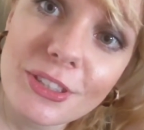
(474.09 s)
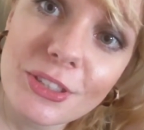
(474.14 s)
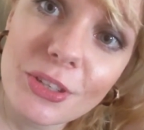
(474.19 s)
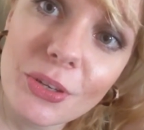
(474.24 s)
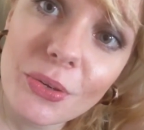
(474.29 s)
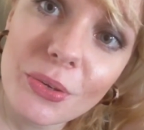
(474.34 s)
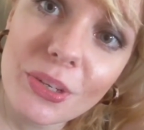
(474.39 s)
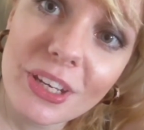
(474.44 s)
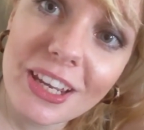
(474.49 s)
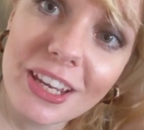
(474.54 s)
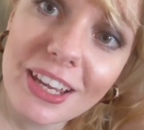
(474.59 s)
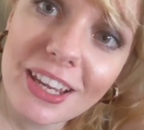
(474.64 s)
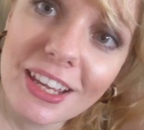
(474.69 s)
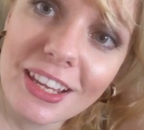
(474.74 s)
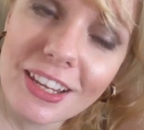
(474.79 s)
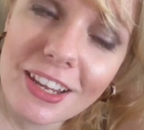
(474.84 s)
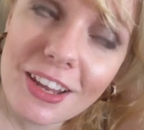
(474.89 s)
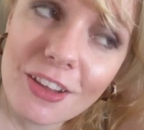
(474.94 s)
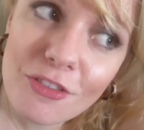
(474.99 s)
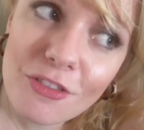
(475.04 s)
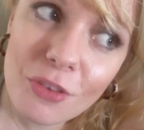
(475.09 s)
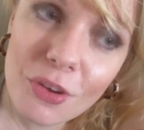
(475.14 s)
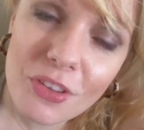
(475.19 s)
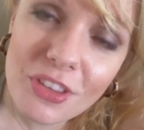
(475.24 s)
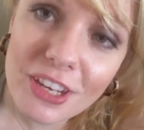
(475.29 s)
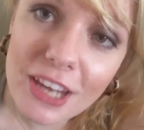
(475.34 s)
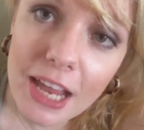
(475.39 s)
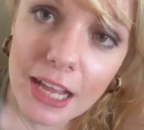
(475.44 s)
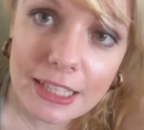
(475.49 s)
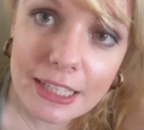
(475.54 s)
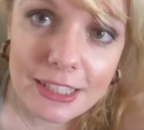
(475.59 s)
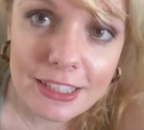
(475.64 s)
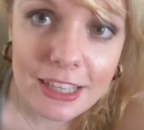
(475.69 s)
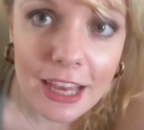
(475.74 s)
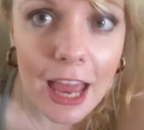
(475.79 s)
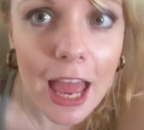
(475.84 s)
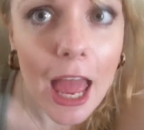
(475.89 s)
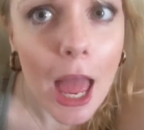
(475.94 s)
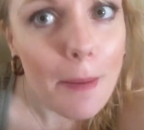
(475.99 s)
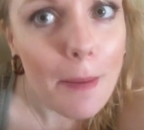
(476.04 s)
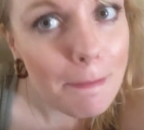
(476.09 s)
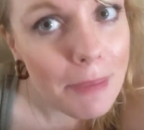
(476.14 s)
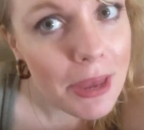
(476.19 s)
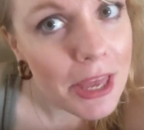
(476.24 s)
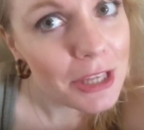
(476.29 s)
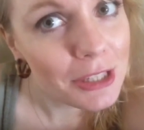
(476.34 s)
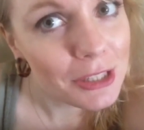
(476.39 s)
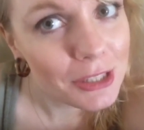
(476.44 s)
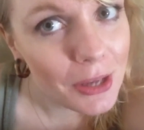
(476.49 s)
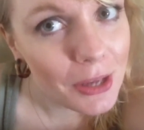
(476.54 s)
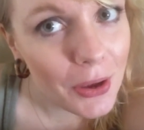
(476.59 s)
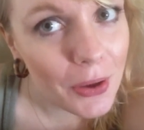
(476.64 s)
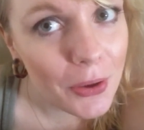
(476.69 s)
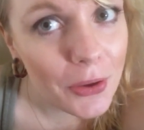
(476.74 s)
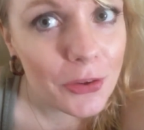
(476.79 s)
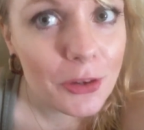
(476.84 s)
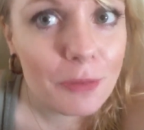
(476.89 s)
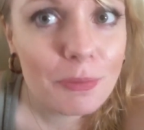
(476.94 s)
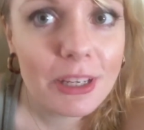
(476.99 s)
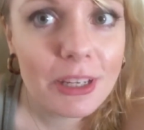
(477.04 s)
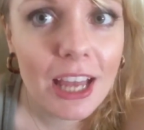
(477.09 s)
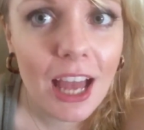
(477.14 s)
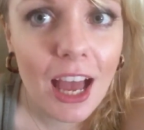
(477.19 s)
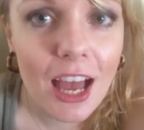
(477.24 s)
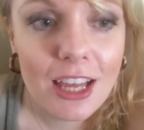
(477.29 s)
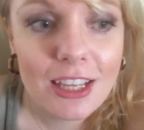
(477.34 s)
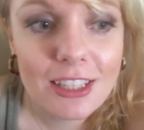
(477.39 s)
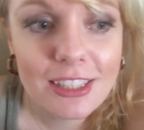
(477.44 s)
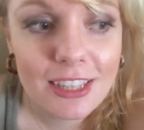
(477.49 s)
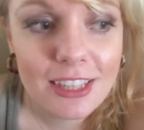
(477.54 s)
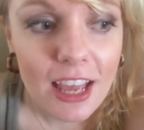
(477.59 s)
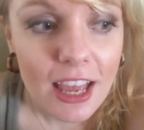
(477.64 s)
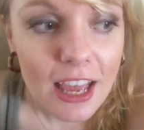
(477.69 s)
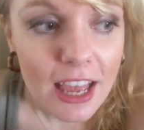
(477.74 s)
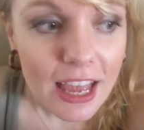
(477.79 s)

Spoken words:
tune in for the next episode, because